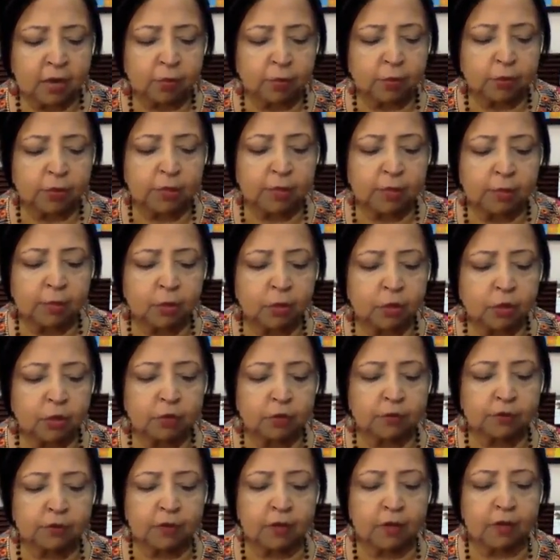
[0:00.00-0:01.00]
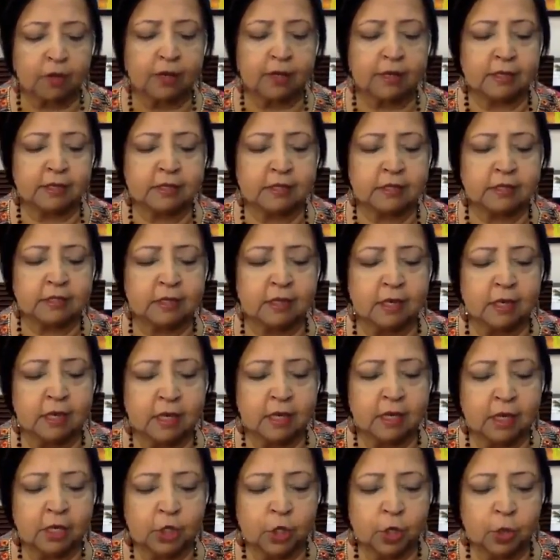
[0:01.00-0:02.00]
put them on your thighs,
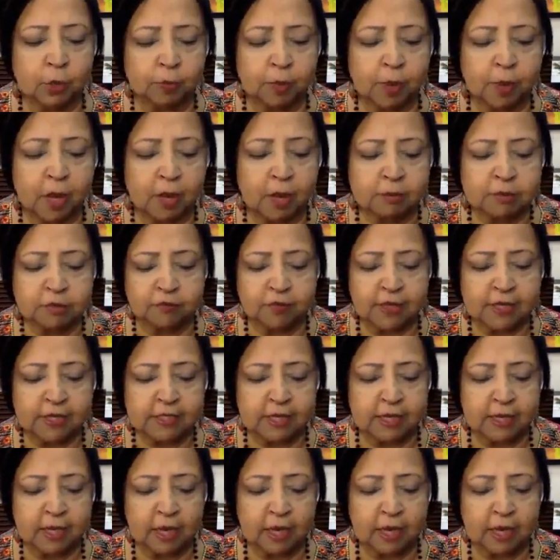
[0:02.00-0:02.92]
your palms facing